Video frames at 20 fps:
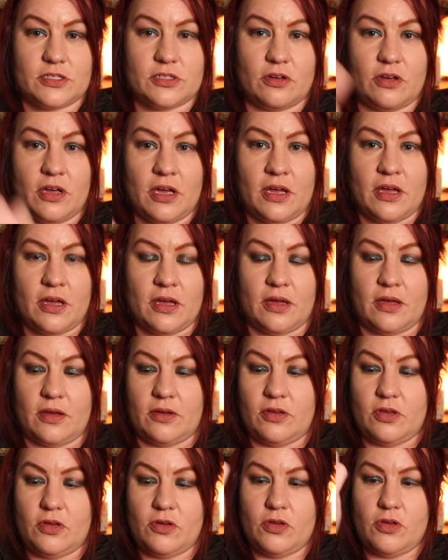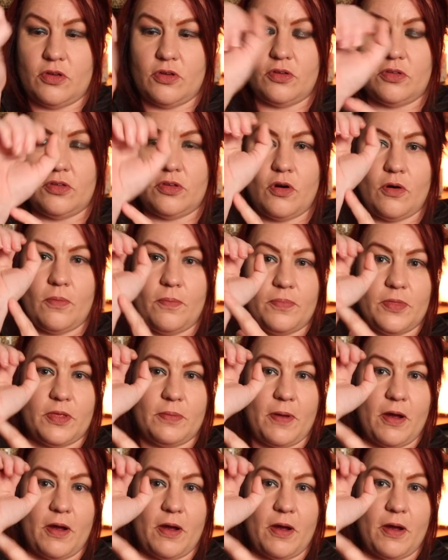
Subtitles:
So the